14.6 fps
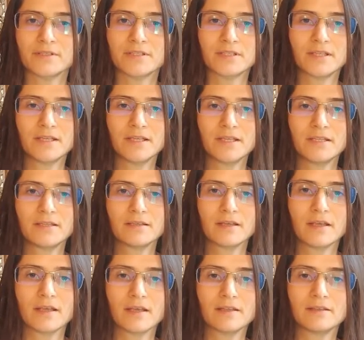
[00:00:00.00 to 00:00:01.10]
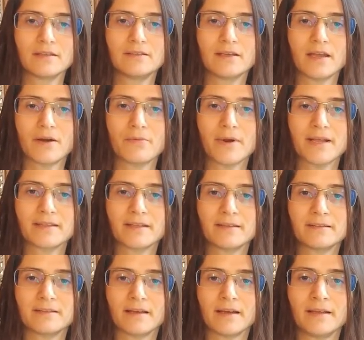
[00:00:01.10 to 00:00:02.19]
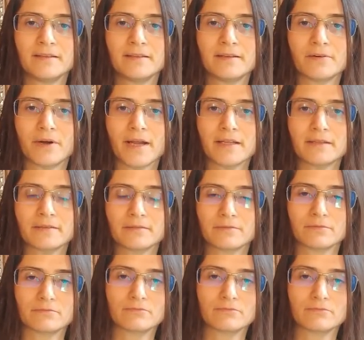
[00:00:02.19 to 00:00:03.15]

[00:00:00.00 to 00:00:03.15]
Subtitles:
studied the direct and indirect